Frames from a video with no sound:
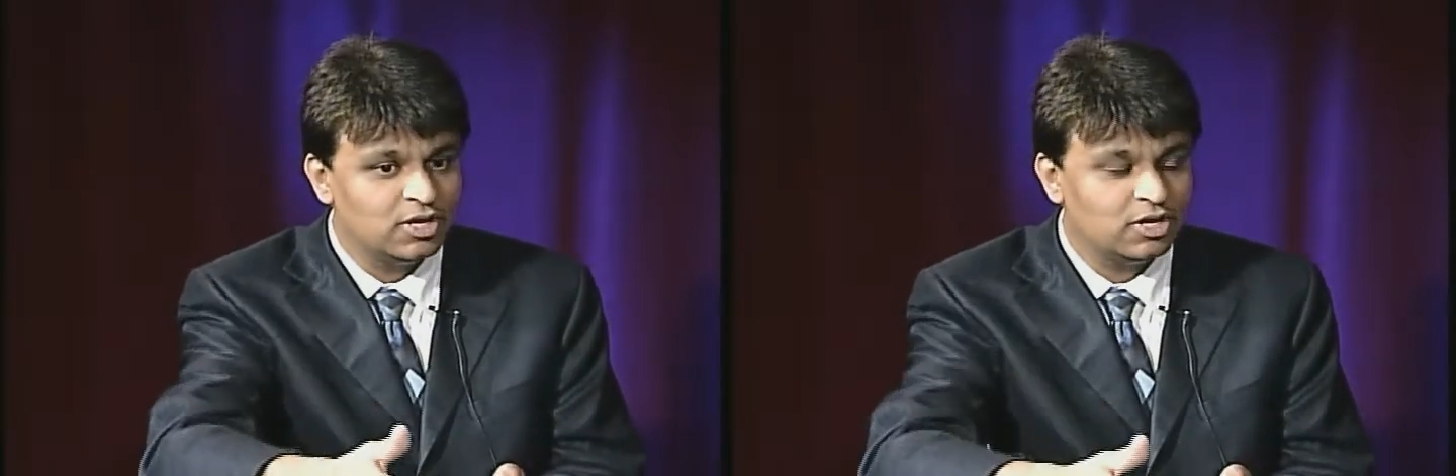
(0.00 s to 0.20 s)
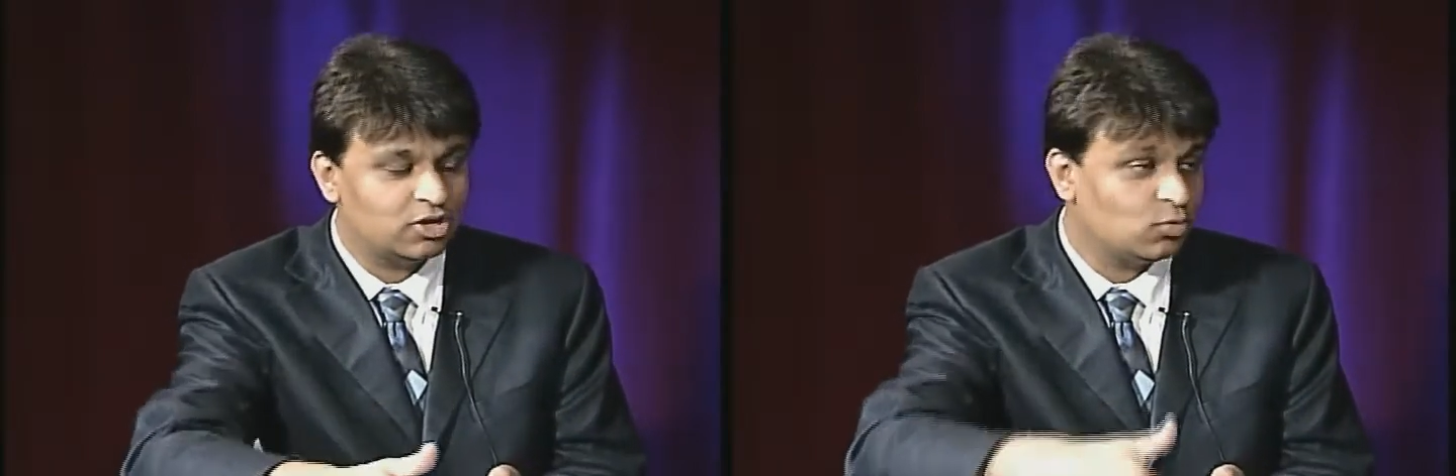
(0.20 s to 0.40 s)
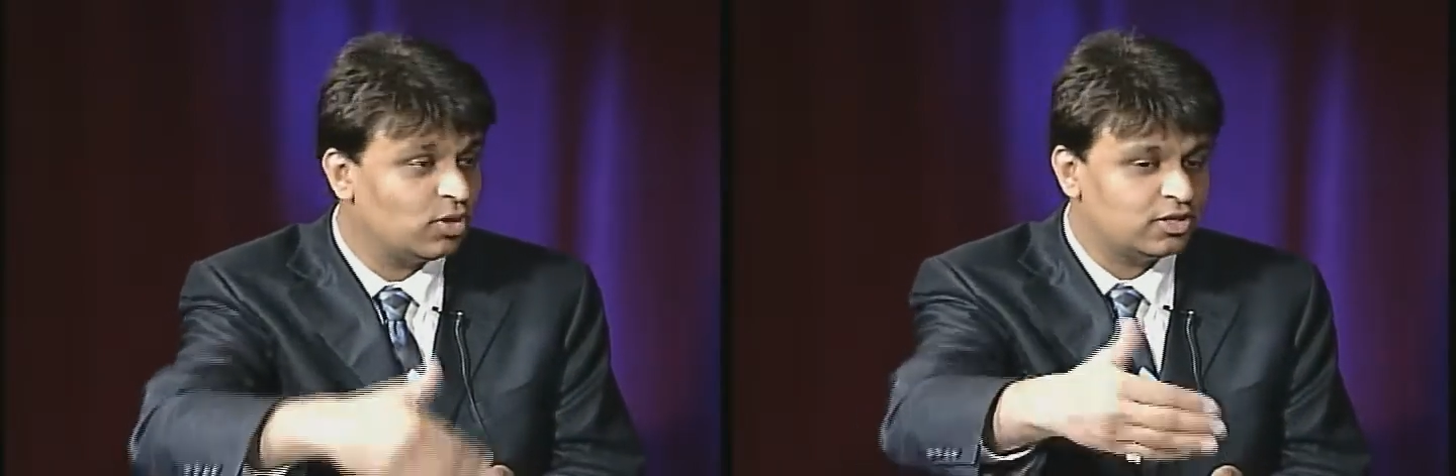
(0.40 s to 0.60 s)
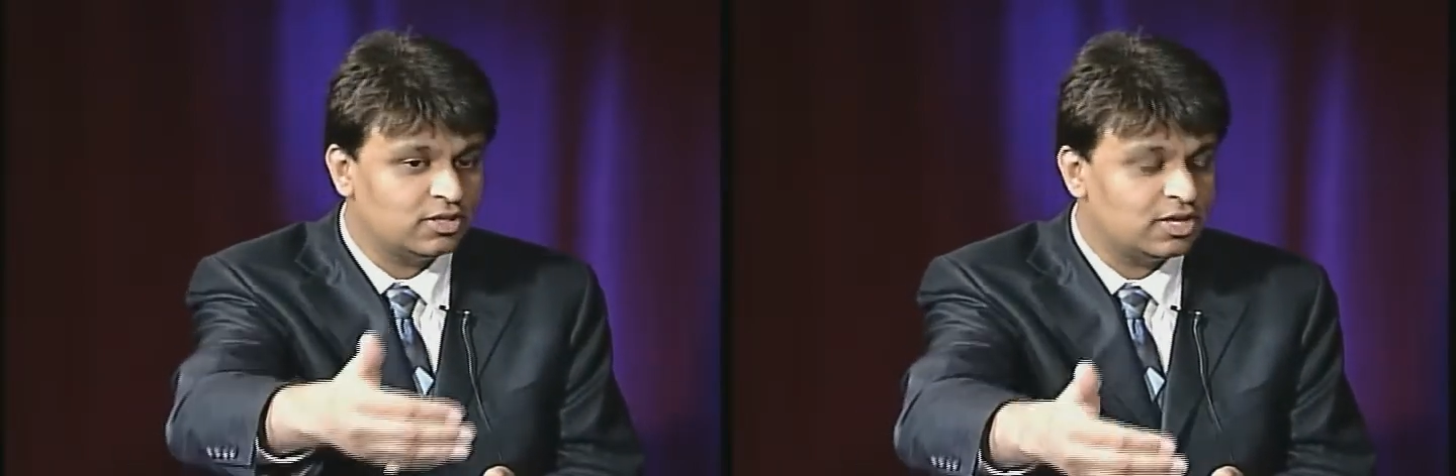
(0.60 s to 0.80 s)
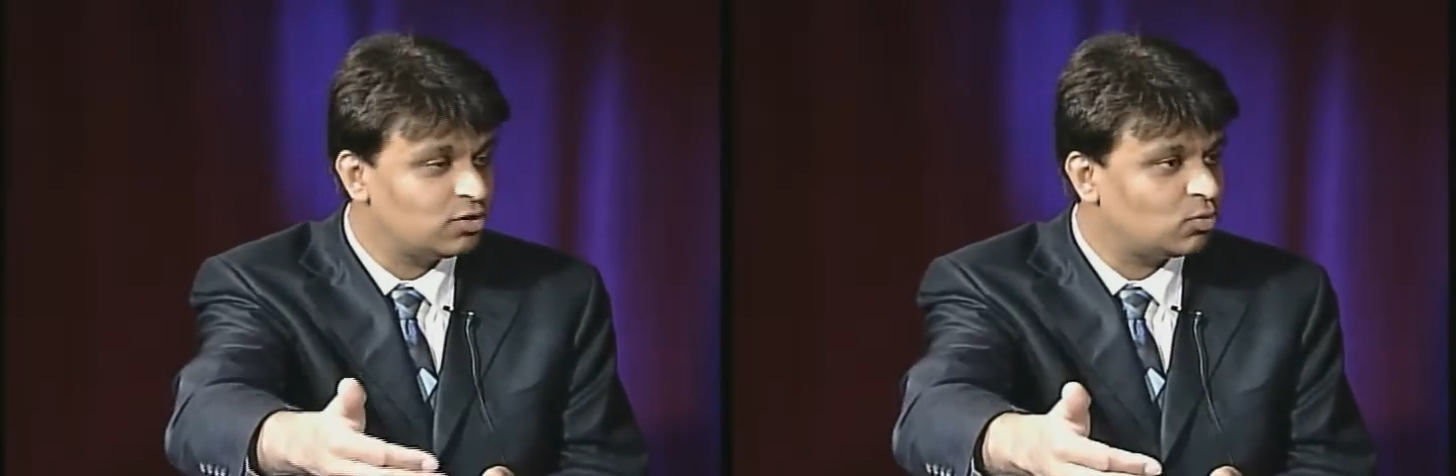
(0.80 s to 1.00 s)
You
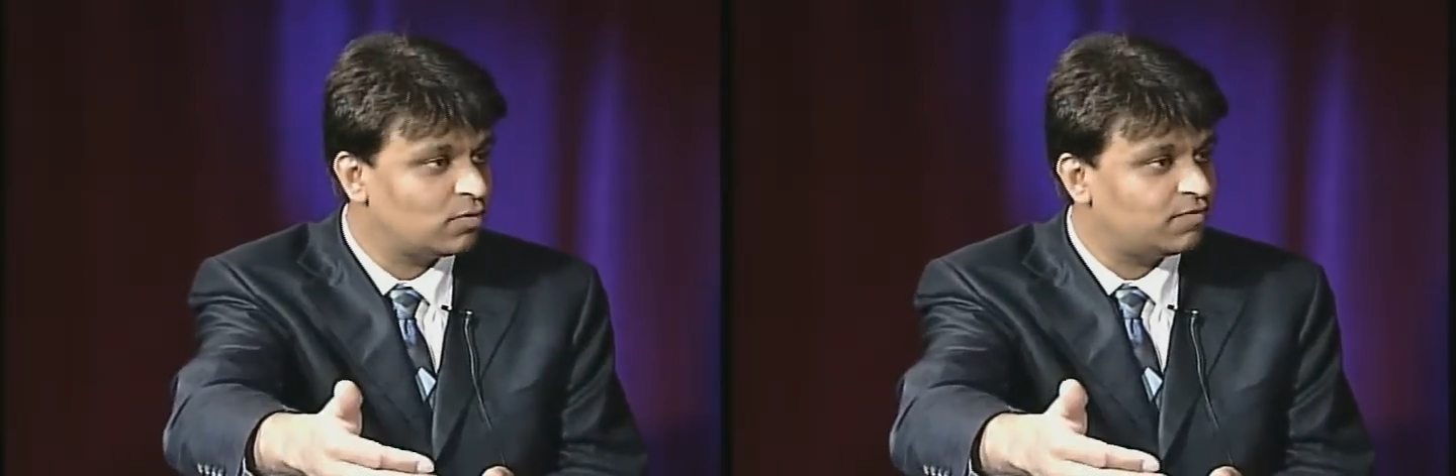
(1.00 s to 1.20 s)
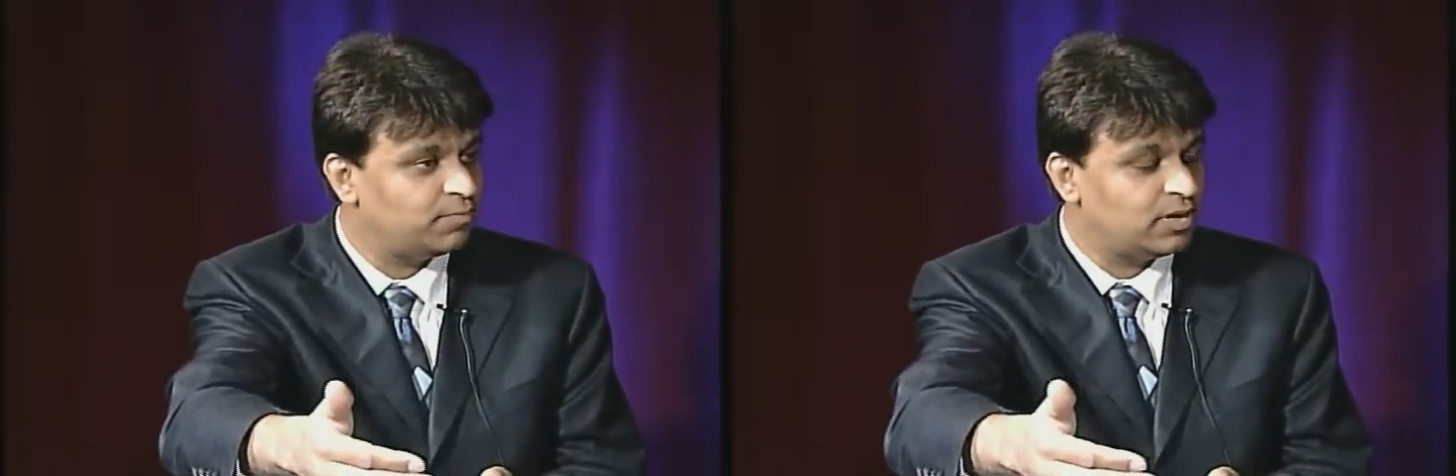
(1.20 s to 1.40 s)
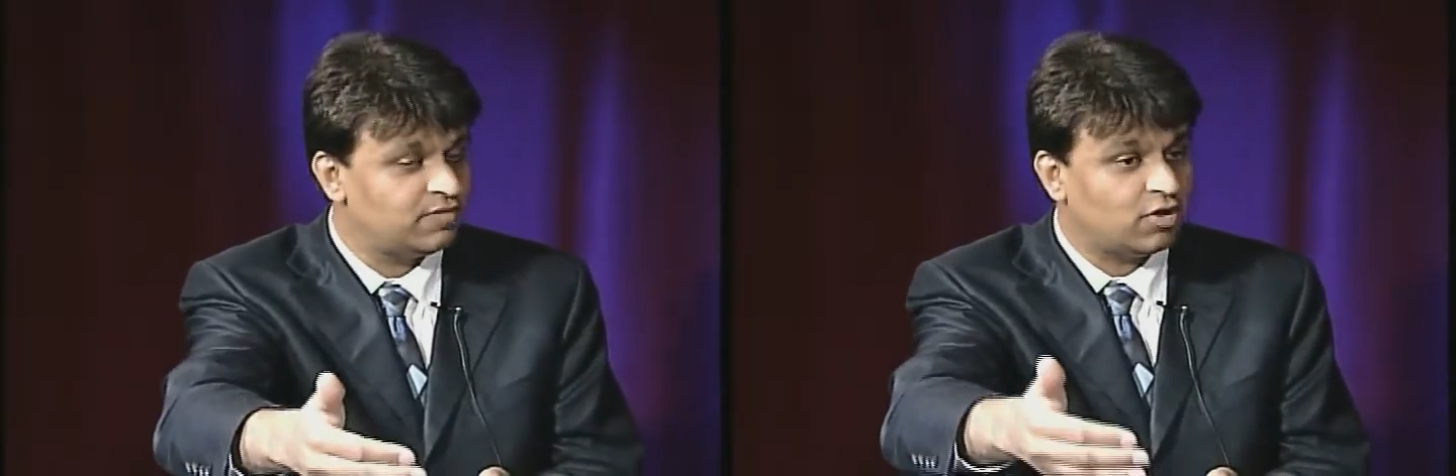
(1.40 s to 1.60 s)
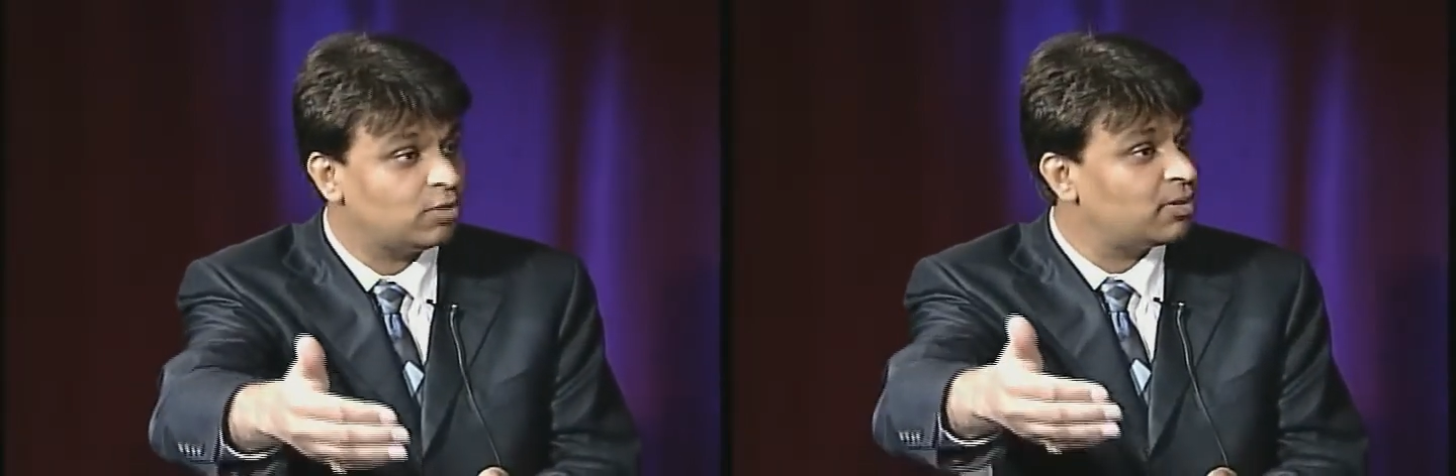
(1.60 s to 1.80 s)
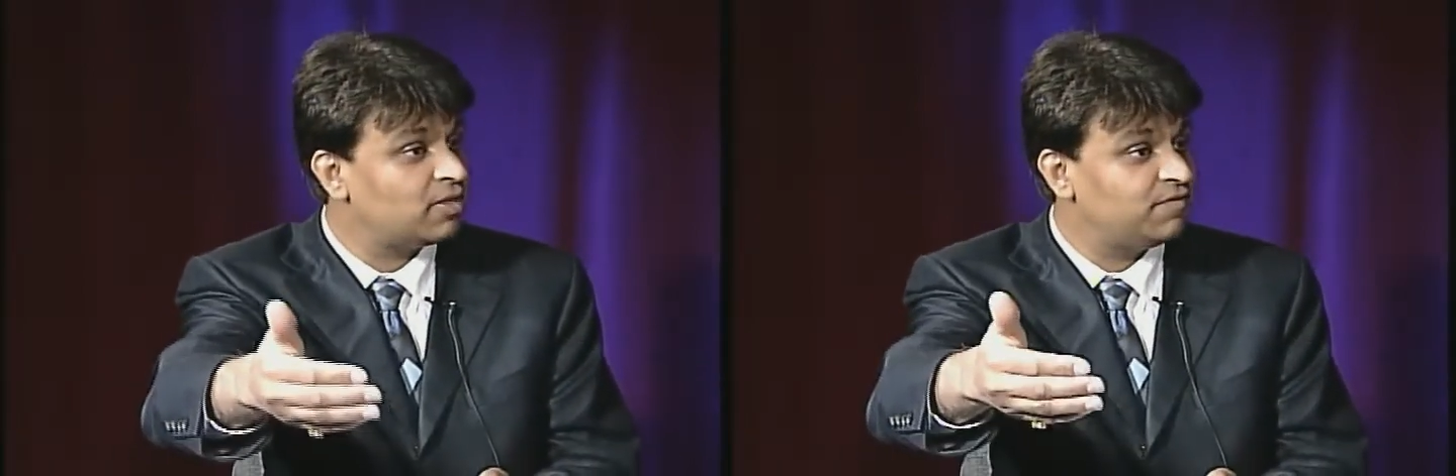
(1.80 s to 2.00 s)
went, then you were being followed by the